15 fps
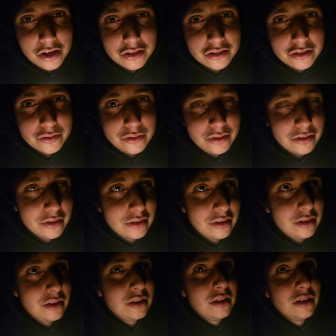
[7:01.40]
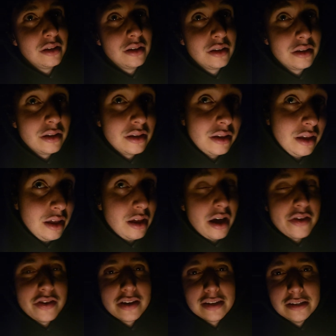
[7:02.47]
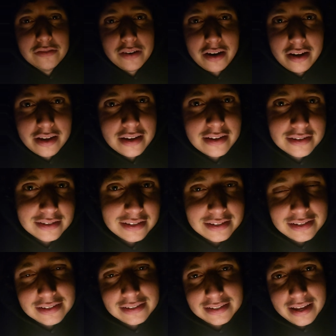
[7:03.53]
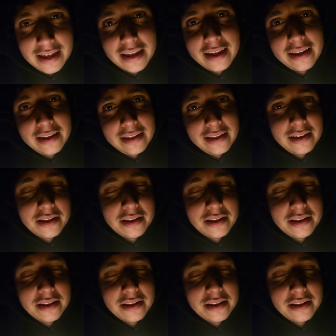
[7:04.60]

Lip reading: want to. I think it's very easy to say